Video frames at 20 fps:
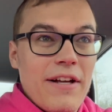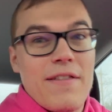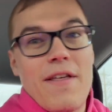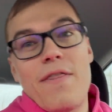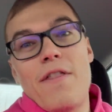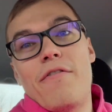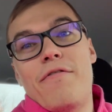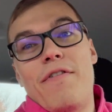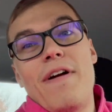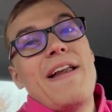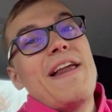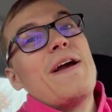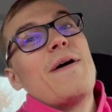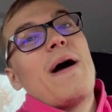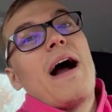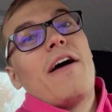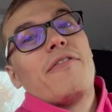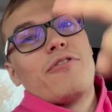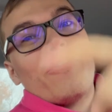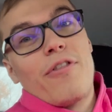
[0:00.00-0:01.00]
And then the video
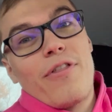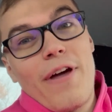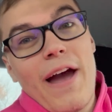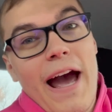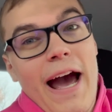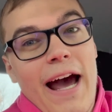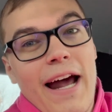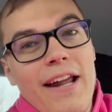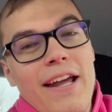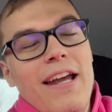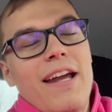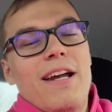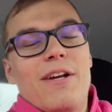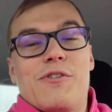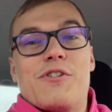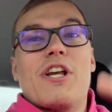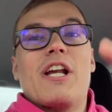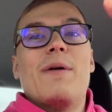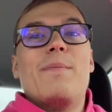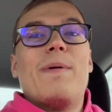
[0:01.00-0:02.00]
after that
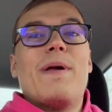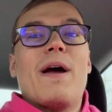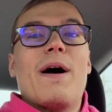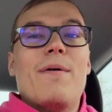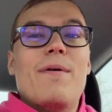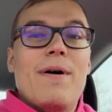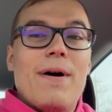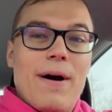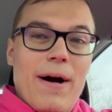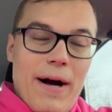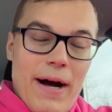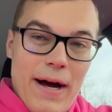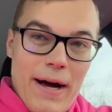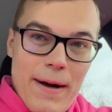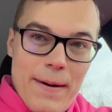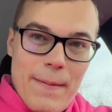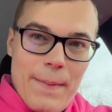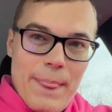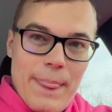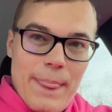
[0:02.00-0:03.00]
is going to be a,
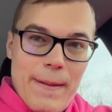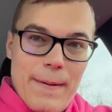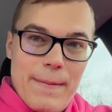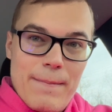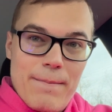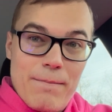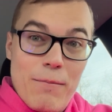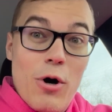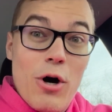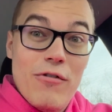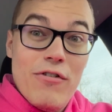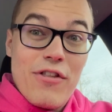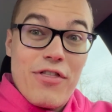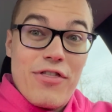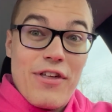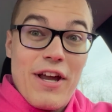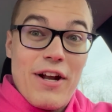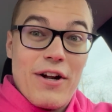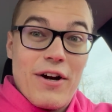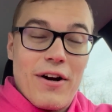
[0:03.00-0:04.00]
a movie
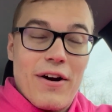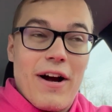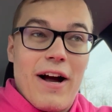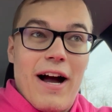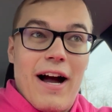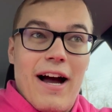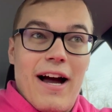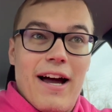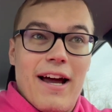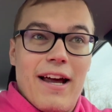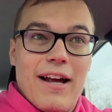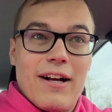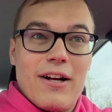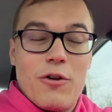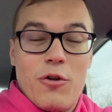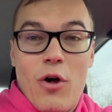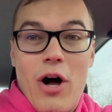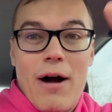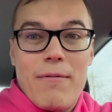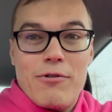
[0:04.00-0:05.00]
theater uh,
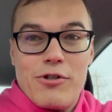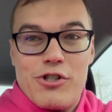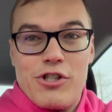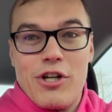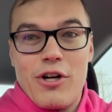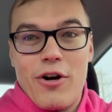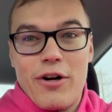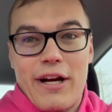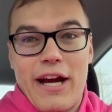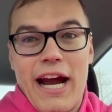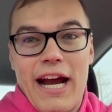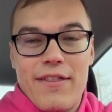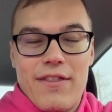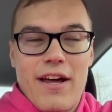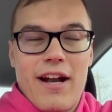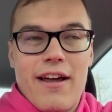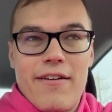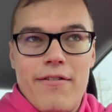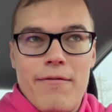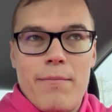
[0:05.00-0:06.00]
claw machine arcade
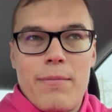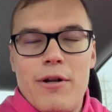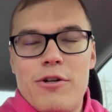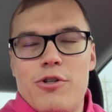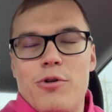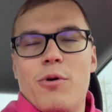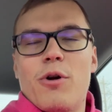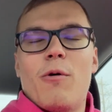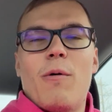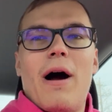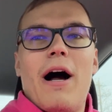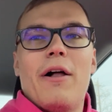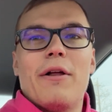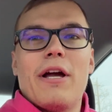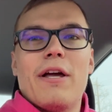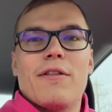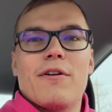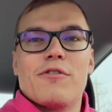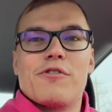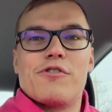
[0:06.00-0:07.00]
that I haven't been to in a while
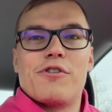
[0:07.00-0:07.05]
either.